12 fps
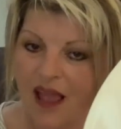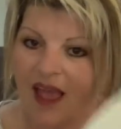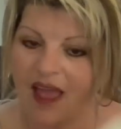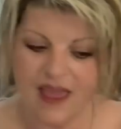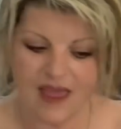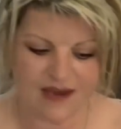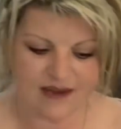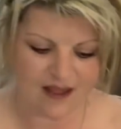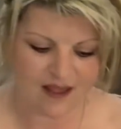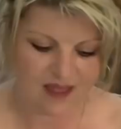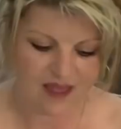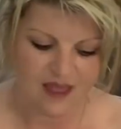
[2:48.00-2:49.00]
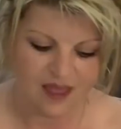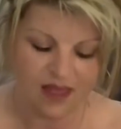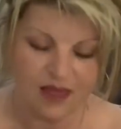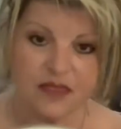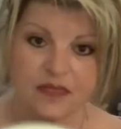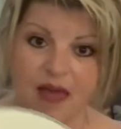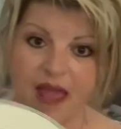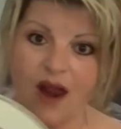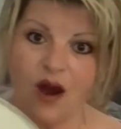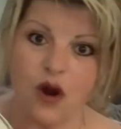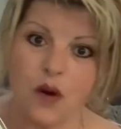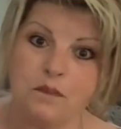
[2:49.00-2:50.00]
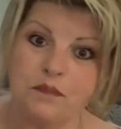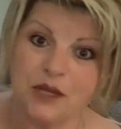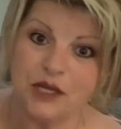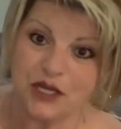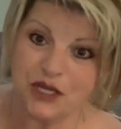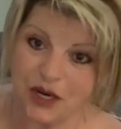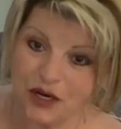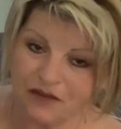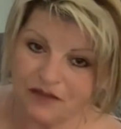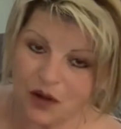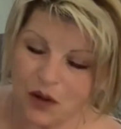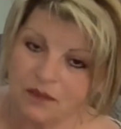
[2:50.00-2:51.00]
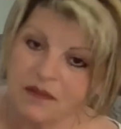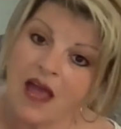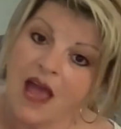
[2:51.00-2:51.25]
And they are beautiful.